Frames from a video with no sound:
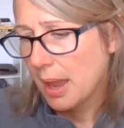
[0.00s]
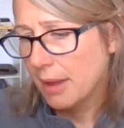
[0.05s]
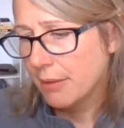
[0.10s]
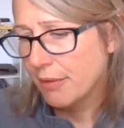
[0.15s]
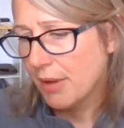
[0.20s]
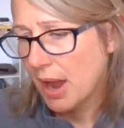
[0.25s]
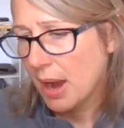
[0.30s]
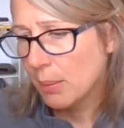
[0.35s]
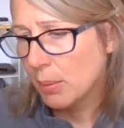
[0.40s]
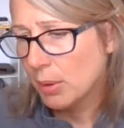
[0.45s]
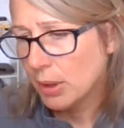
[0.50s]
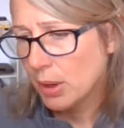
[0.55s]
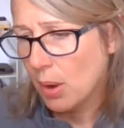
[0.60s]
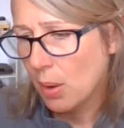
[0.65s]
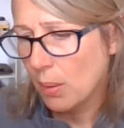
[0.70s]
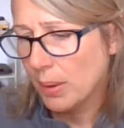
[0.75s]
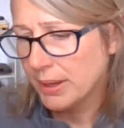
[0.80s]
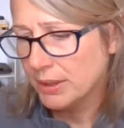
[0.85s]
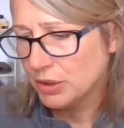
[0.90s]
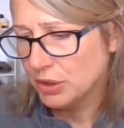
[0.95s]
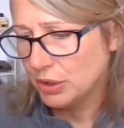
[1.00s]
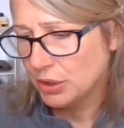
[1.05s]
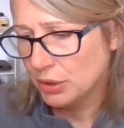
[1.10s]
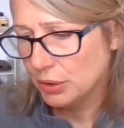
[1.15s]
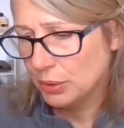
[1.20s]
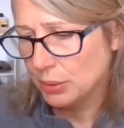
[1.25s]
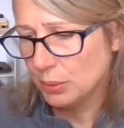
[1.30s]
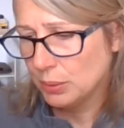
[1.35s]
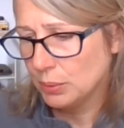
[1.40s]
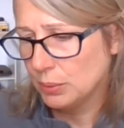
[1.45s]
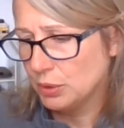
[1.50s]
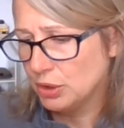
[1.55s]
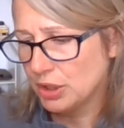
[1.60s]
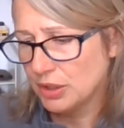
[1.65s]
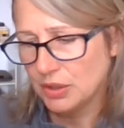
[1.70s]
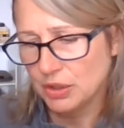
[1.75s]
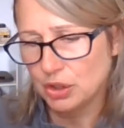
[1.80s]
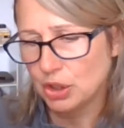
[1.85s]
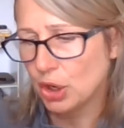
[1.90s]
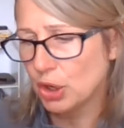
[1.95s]
If I were going to
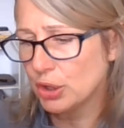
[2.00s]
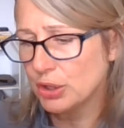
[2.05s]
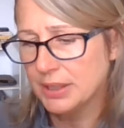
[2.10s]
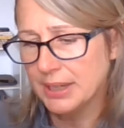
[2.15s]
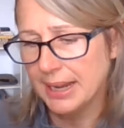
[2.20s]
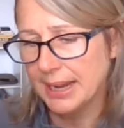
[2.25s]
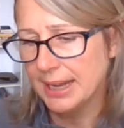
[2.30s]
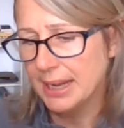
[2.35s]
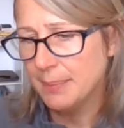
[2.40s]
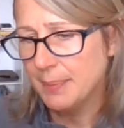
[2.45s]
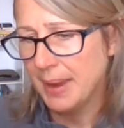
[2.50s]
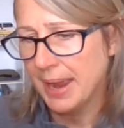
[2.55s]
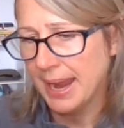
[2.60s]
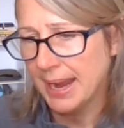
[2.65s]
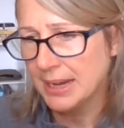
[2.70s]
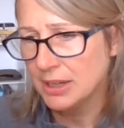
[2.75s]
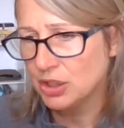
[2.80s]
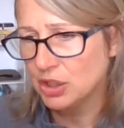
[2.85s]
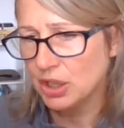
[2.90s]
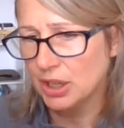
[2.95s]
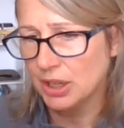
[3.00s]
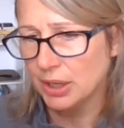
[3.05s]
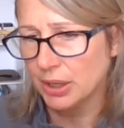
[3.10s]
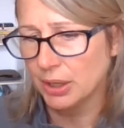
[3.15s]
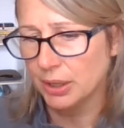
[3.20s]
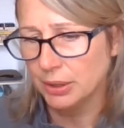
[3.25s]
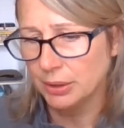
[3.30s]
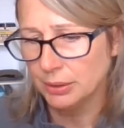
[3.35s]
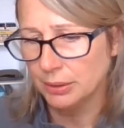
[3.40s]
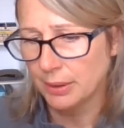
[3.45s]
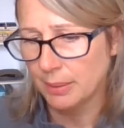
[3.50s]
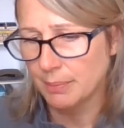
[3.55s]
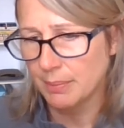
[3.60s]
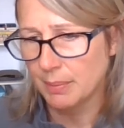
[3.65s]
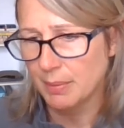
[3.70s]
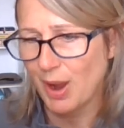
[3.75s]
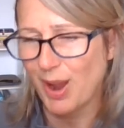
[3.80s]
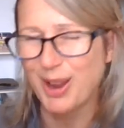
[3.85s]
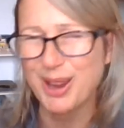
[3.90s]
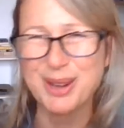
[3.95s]
just turn to any page here,
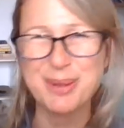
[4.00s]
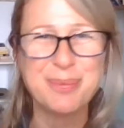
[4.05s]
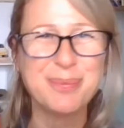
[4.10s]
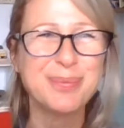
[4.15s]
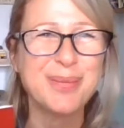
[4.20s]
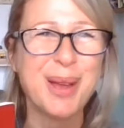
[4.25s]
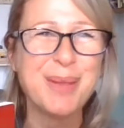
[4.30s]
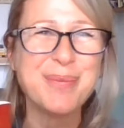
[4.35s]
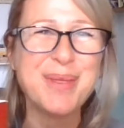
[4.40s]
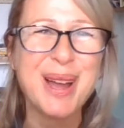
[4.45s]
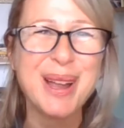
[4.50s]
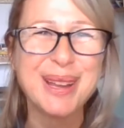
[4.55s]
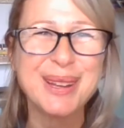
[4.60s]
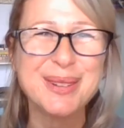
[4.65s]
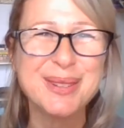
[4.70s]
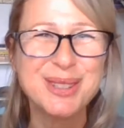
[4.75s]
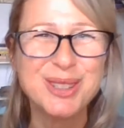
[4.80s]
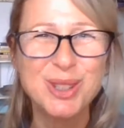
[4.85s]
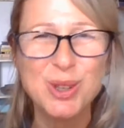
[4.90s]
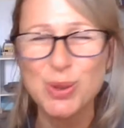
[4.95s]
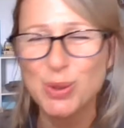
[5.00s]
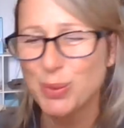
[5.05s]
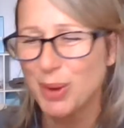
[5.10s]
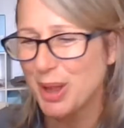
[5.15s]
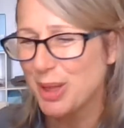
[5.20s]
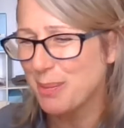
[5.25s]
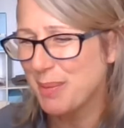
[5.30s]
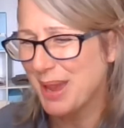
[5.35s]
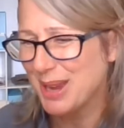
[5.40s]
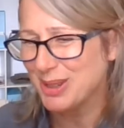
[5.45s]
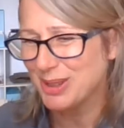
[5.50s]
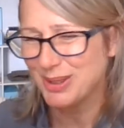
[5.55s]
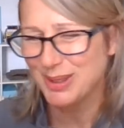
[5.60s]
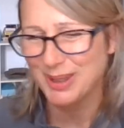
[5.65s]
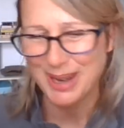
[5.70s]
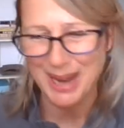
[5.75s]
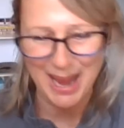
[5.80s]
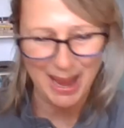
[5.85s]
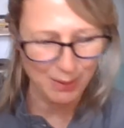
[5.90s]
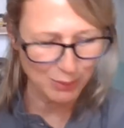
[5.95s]
I'm not gonna choose one of the pages
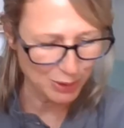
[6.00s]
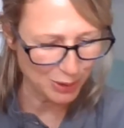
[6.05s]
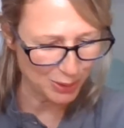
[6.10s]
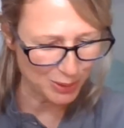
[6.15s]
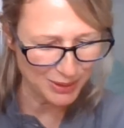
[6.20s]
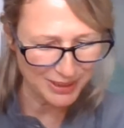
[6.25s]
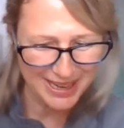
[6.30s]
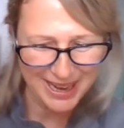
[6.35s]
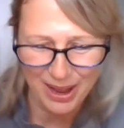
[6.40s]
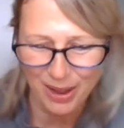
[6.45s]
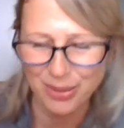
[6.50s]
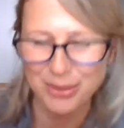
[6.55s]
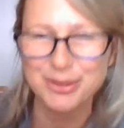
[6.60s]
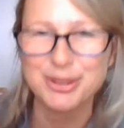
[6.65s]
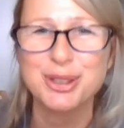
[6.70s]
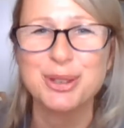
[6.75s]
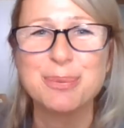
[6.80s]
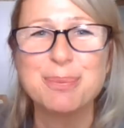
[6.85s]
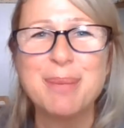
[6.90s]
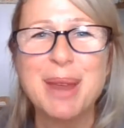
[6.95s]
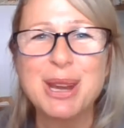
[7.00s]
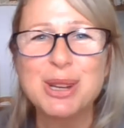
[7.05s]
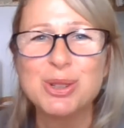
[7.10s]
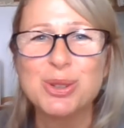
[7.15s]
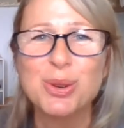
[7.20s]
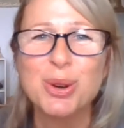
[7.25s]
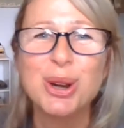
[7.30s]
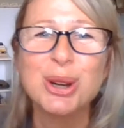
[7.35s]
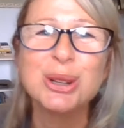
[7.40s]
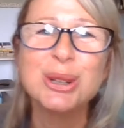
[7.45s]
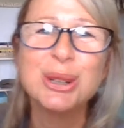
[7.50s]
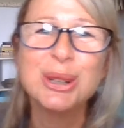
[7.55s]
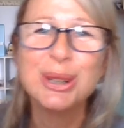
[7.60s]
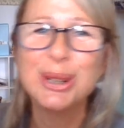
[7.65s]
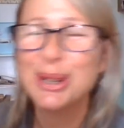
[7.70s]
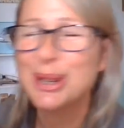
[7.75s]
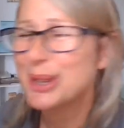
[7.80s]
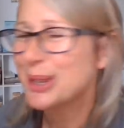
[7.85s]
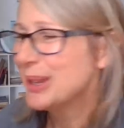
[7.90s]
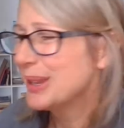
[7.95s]
that I have turned down to make sure.
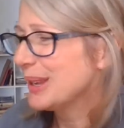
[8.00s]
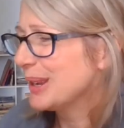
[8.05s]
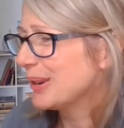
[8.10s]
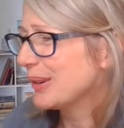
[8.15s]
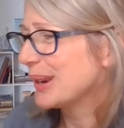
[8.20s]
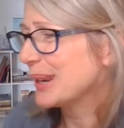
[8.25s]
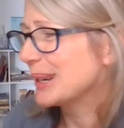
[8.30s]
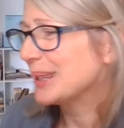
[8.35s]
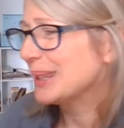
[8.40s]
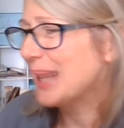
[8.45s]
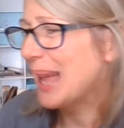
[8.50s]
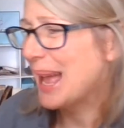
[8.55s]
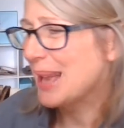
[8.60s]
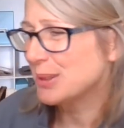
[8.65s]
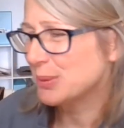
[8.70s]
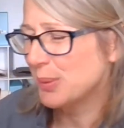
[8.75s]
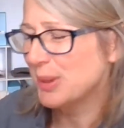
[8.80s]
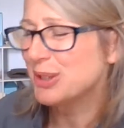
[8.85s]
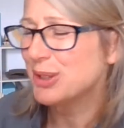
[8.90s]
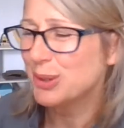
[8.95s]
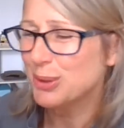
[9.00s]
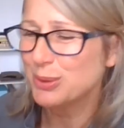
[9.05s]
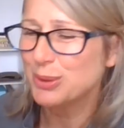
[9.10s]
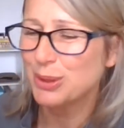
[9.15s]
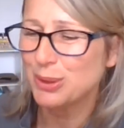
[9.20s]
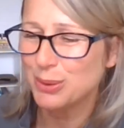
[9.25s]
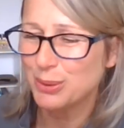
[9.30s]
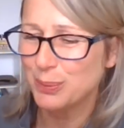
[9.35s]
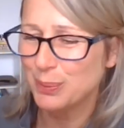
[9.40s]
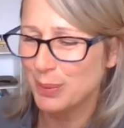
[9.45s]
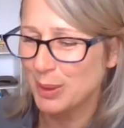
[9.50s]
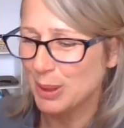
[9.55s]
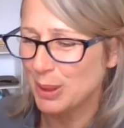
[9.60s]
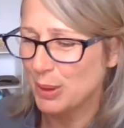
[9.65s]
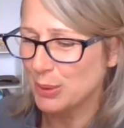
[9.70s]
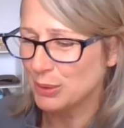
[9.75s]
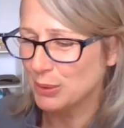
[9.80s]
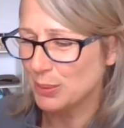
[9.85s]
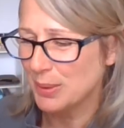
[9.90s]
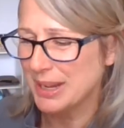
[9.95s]
You know, in class we do
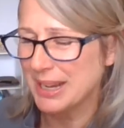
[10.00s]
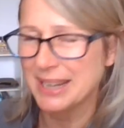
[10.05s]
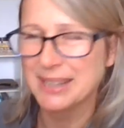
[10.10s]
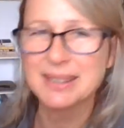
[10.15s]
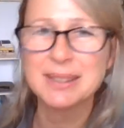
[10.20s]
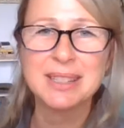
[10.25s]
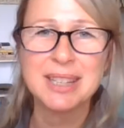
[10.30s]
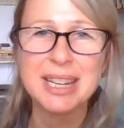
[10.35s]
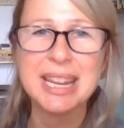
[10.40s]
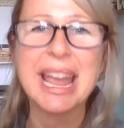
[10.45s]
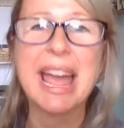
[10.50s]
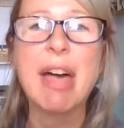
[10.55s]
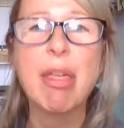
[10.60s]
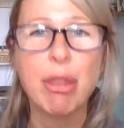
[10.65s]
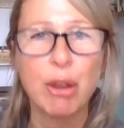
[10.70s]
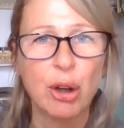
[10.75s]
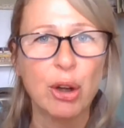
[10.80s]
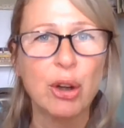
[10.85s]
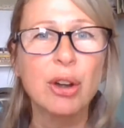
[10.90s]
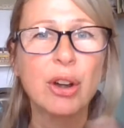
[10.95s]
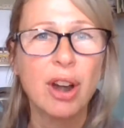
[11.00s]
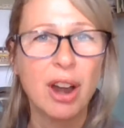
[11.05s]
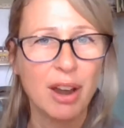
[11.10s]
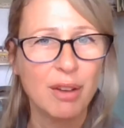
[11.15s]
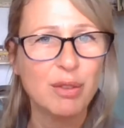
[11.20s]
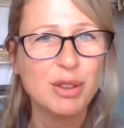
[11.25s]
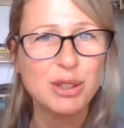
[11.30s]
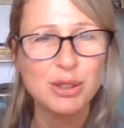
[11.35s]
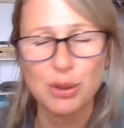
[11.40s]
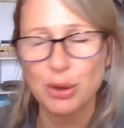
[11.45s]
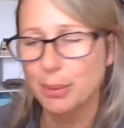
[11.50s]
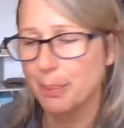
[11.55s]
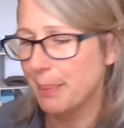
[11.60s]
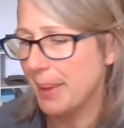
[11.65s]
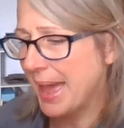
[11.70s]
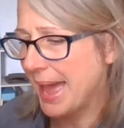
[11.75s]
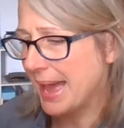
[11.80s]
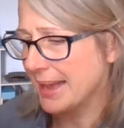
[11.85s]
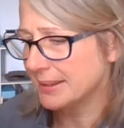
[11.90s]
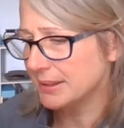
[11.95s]
close readings together of a certain
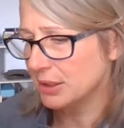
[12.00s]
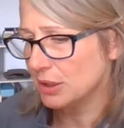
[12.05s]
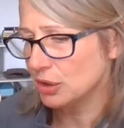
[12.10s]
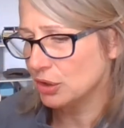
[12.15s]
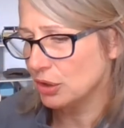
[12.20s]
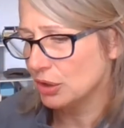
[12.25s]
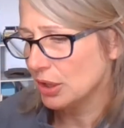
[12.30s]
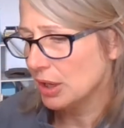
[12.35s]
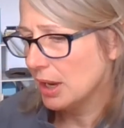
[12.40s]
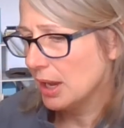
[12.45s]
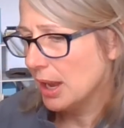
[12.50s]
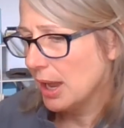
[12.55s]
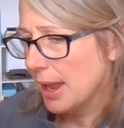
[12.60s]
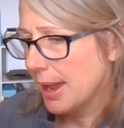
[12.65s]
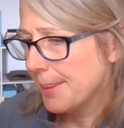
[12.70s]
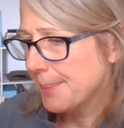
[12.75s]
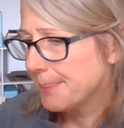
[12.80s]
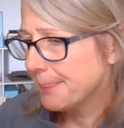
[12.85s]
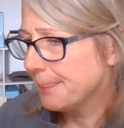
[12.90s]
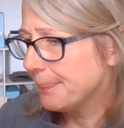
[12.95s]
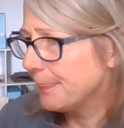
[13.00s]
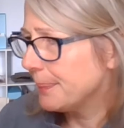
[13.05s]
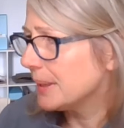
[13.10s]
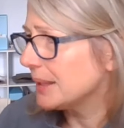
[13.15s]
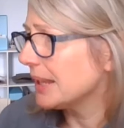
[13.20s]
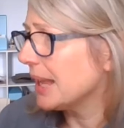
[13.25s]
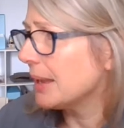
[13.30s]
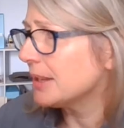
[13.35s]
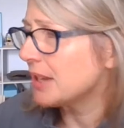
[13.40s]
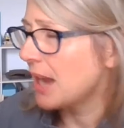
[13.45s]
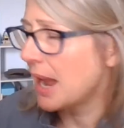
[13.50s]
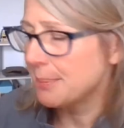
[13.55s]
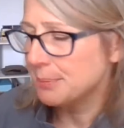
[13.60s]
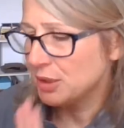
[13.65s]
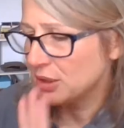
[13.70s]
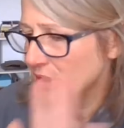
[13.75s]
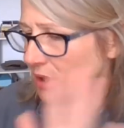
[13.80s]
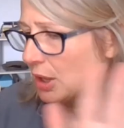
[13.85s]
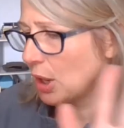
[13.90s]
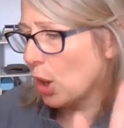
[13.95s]
passage, but I'm
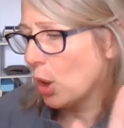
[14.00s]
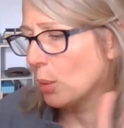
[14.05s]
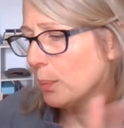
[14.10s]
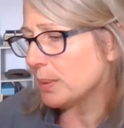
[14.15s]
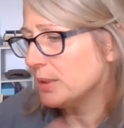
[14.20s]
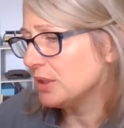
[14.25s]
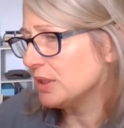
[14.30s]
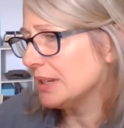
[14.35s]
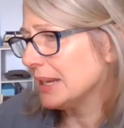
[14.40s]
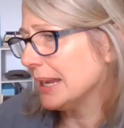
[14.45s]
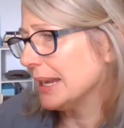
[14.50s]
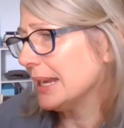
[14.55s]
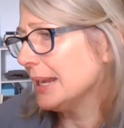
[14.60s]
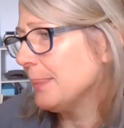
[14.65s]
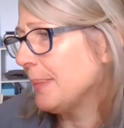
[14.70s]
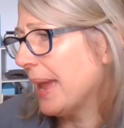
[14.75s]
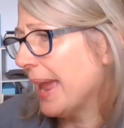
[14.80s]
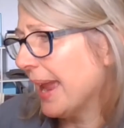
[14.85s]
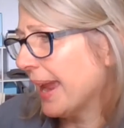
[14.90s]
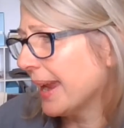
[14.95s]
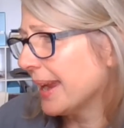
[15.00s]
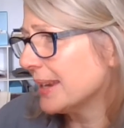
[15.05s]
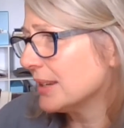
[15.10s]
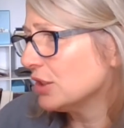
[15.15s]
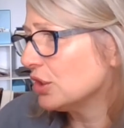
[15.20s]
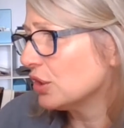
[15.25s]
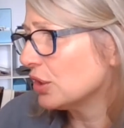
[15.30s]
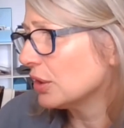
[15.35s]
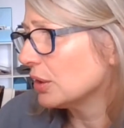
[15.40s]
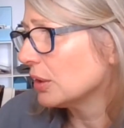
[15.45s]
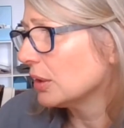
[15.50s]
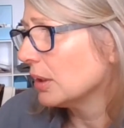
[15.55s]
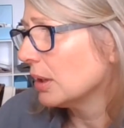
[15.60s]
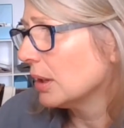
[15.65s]
just going to open to any page.